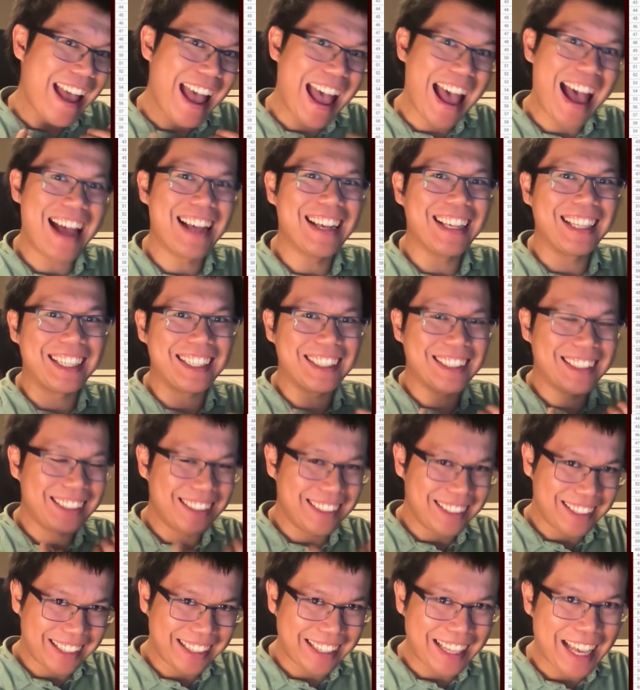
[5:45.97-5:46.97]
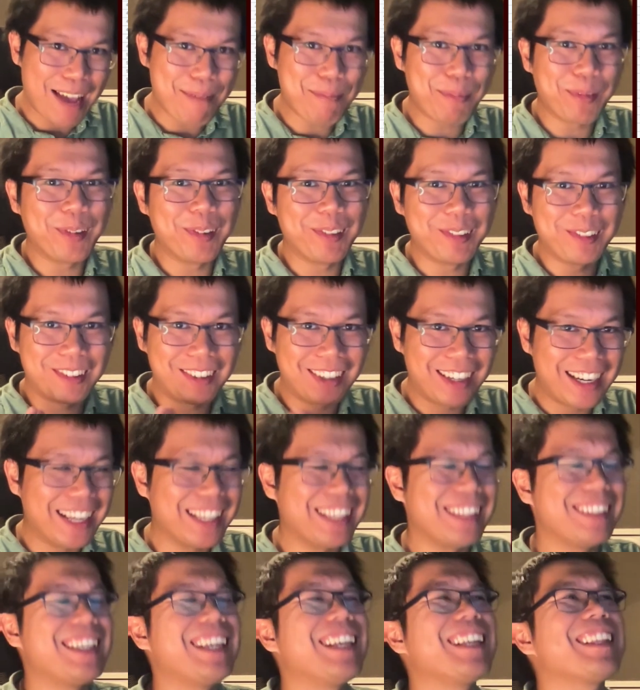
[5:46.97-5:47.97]
as an example or
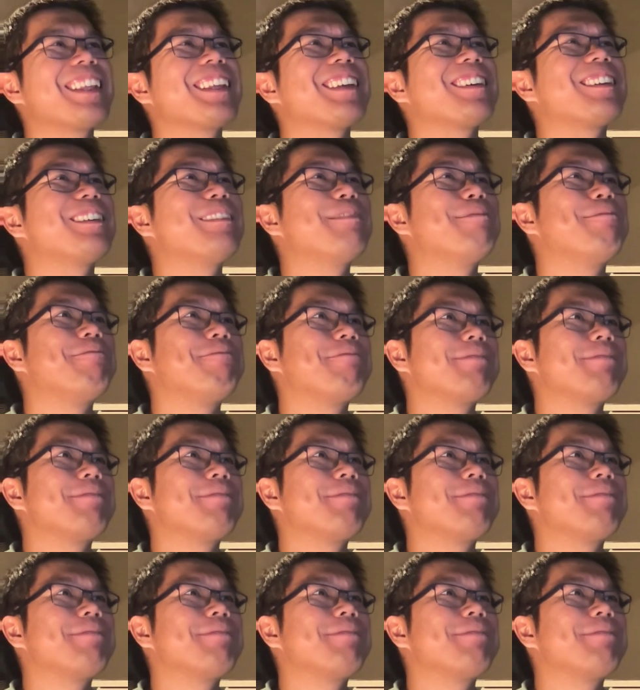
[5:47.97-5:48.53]
as an answer.